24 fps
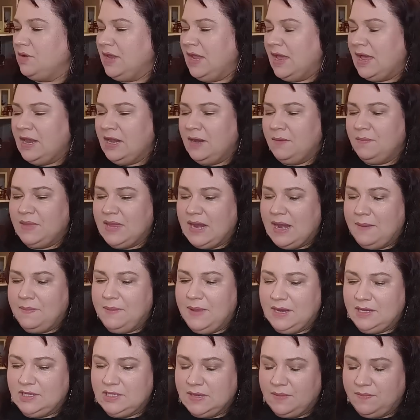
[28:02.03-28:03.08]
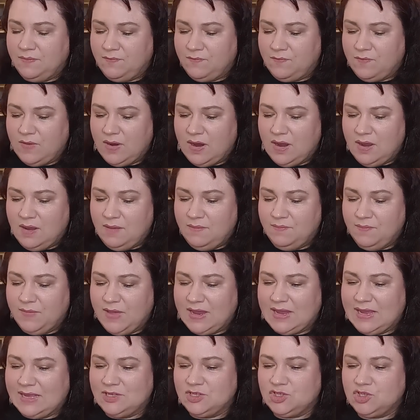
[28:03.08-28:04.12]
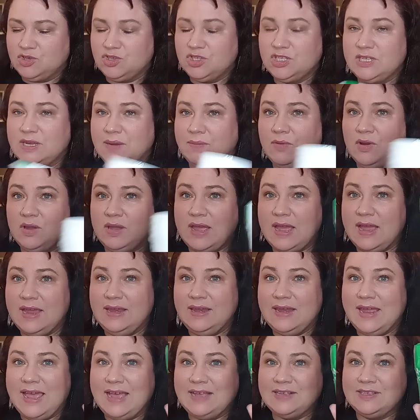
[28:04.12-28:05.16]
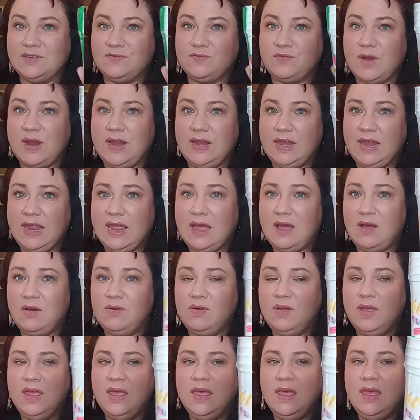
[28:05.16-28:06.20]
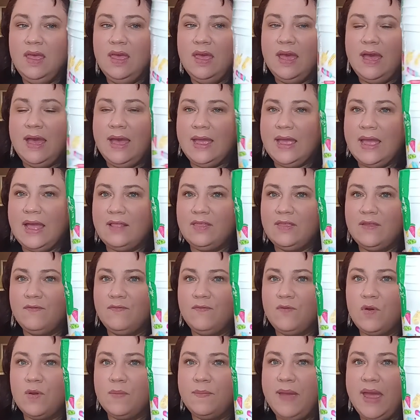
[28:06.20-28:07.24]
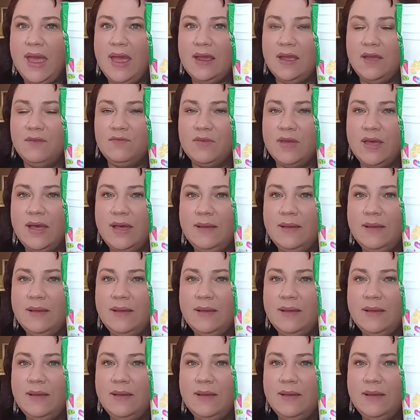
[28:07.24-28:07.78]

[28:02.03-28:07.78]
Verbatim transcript: only item that I picked up from, I guess, their summer line as of right now. I got the four pack of